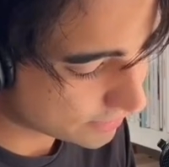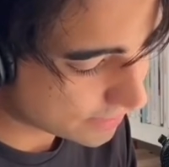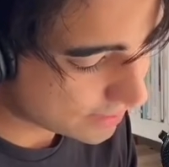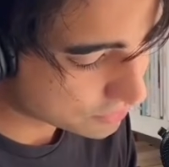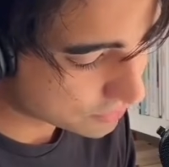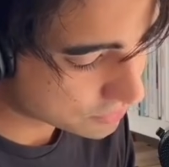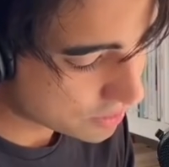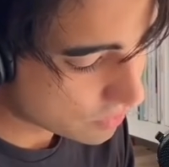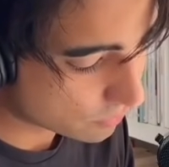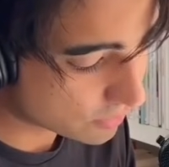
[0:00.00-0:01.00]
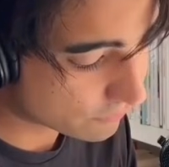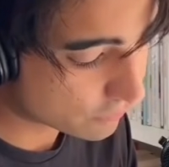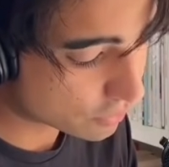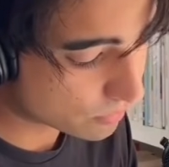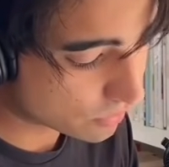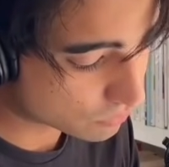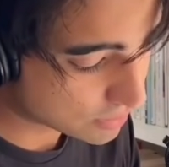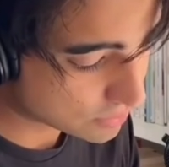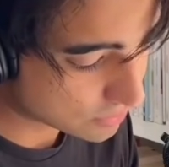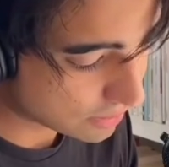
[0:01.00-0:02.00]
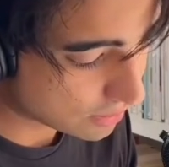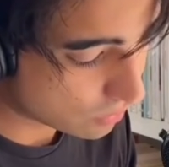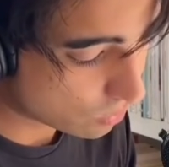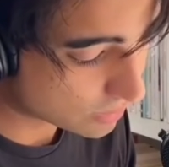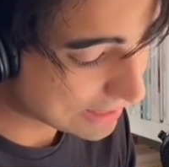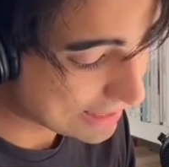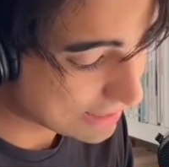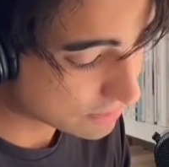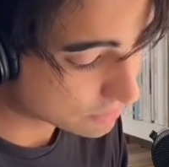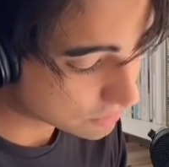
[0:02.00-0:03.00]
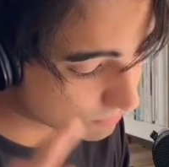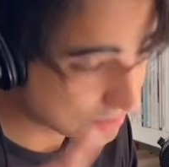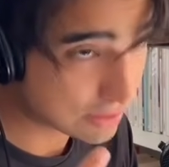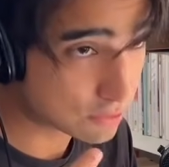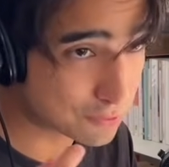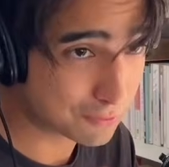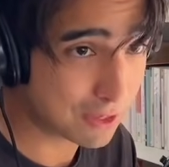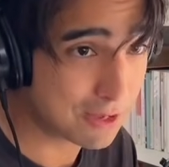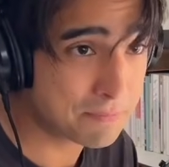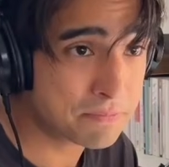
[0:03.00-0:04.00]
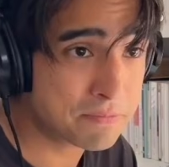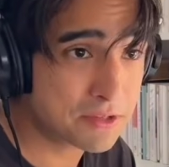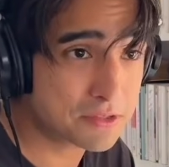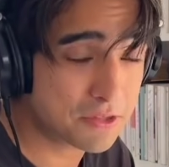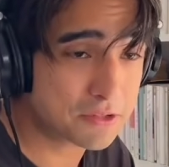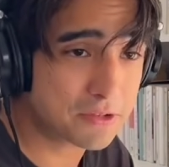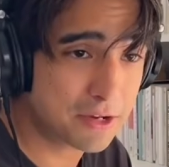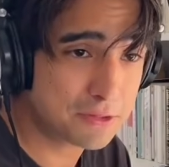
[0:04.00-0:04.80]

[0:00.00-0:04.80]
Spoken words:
actions with verbal reasoning or inner speech, okay? So they're trying